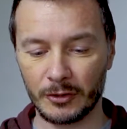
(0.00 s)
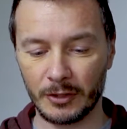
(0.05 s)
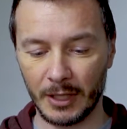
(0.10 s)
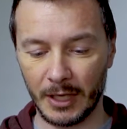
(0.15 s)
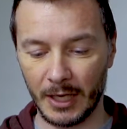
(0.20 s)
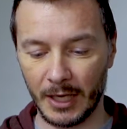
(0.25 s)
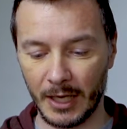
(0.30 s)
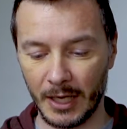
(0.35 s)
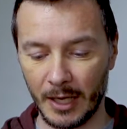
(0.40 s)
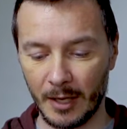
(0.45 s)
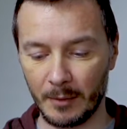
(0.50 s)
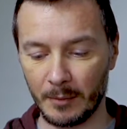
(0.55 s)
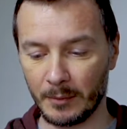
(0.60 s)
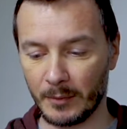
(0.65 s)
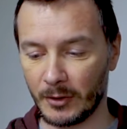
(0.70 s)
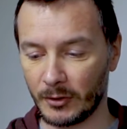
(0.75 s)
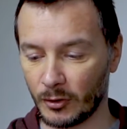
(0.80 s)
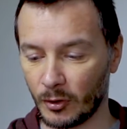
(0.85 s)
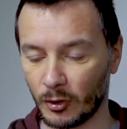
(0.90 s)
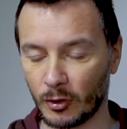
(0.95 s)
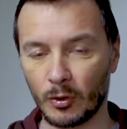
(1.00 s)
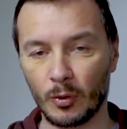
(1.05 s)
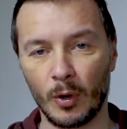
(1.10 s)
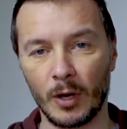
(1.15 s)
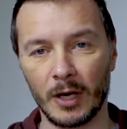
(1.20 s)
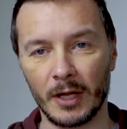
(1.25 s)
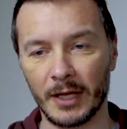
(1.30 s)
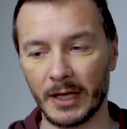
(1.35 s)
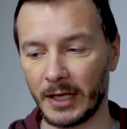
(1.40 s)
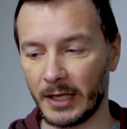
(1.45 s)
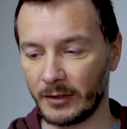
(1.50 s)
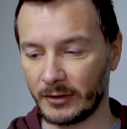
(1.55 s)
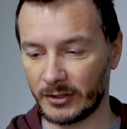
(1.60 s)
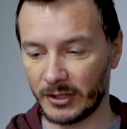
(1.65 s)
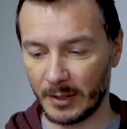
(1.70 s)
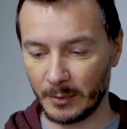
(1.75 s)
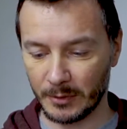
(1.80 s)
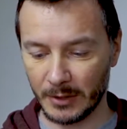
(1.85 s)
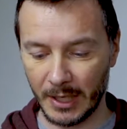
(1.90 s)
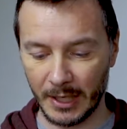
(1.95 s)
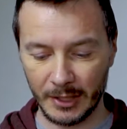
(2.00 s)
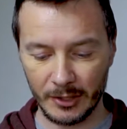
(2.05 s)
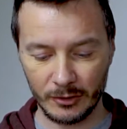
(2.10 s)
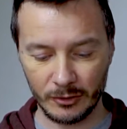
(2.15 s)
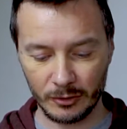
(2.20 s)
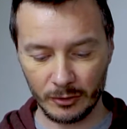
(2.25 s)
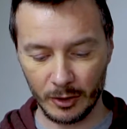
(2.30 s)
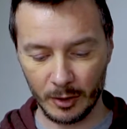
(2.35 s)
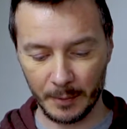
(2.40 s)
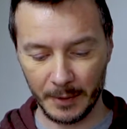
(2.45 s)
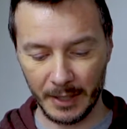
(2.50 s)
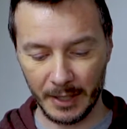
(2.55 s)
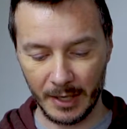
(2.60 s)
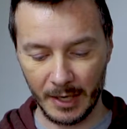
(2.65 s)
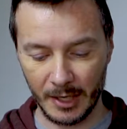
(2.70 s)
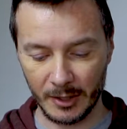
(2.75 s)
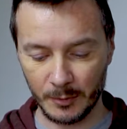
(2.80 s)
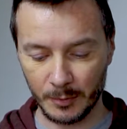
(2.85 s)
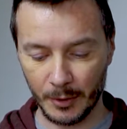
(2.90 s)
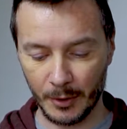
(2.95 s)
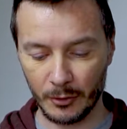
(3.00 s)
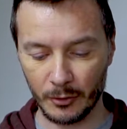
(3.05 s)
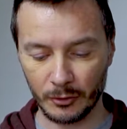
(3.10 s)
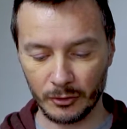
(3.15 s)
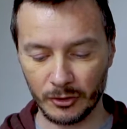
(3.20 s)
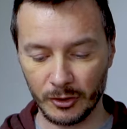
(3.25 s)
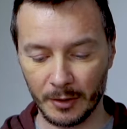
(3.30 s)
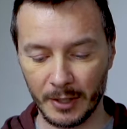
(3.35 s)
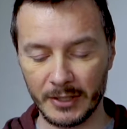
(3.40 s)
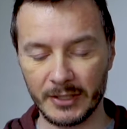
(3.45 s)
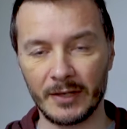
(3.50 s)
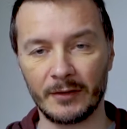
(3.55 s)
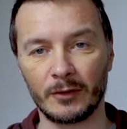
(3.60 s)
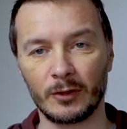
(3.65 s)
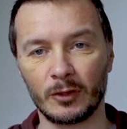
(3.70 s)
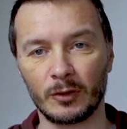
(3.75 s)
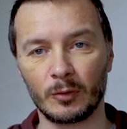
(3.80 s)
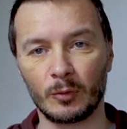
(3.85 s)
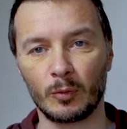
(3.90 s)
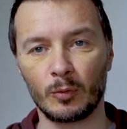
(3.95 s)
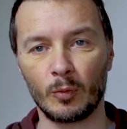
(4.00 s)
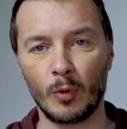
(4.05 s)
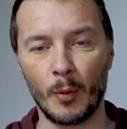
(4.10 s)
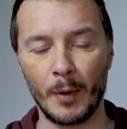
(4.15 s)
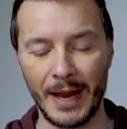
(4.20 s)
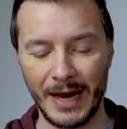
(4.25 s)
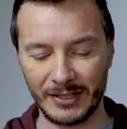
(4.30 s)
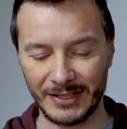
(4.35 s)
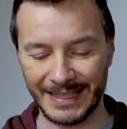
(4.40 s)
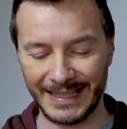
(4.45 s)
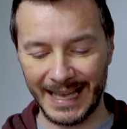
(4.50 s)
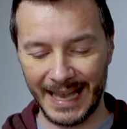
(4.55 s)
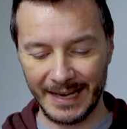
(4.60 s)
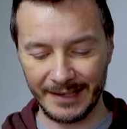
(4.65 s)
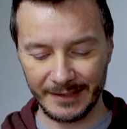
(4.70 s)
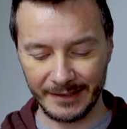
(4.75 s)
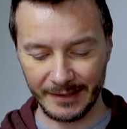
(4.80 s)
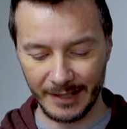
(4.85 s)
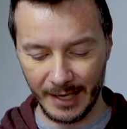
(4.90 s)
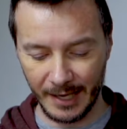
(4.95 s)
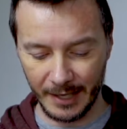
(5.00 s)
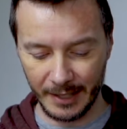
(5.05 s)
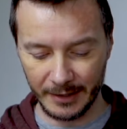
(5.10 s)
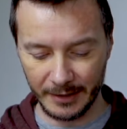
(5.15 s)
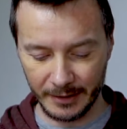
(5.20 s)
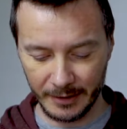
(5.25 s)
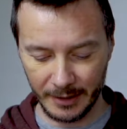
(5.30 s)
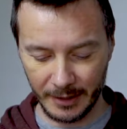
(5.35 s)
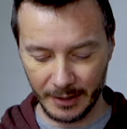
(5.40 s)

It's good quality. Seems like it's going to be a nice product. So let's have a look at what we actually get inside.